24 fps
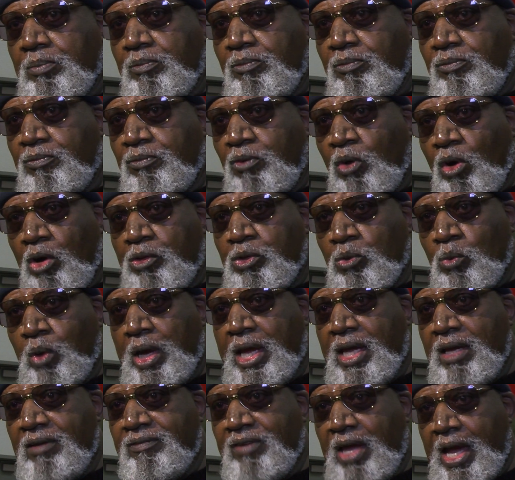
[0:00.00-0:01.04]
fourth
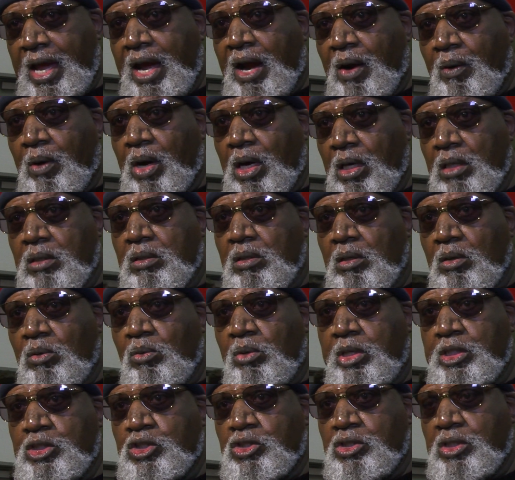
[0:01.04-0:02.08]
wave era,
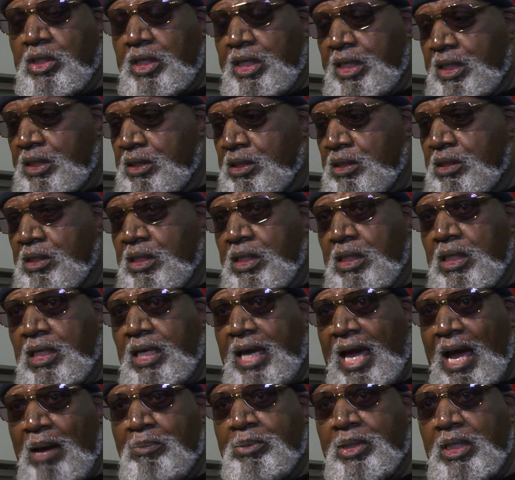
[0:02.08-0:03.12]
which is the
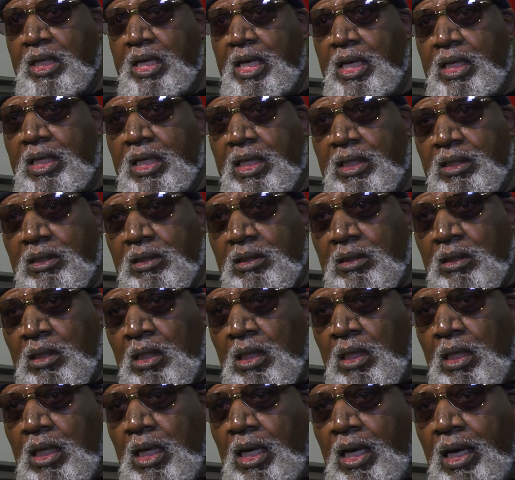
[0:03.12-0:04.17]
Kaepernick and
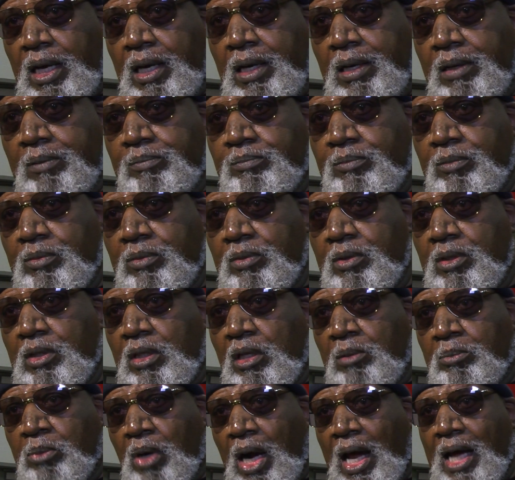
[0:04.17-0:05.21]

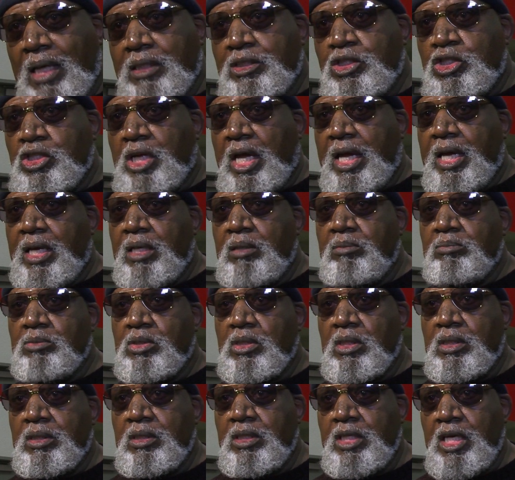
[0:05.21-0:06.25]
LeBron
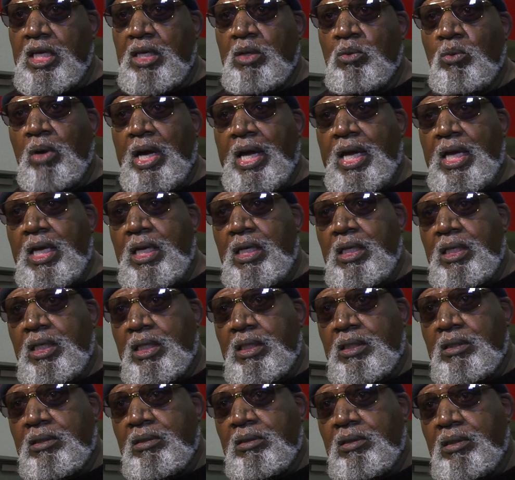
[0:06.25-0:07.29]
James and D. Wade
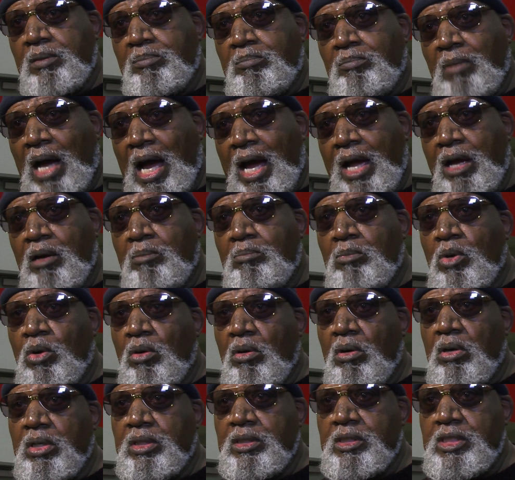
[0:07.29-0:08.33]
and Maya
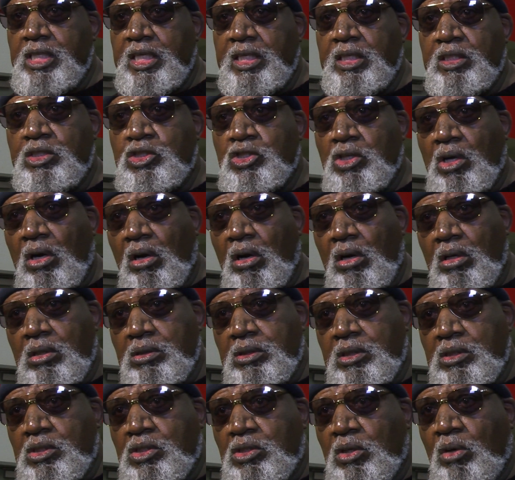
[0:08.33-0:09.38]
Moore and Tina
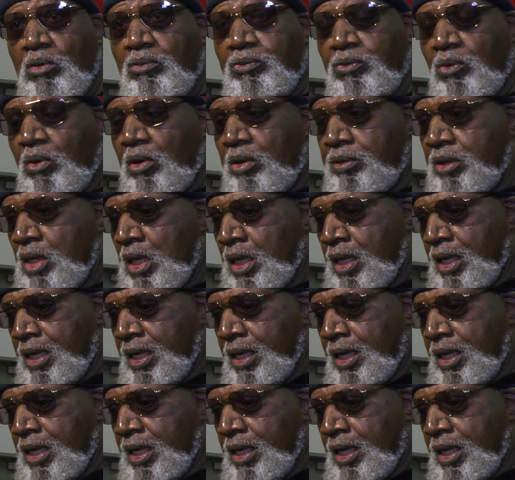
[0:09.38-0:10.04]
Charles and so forth,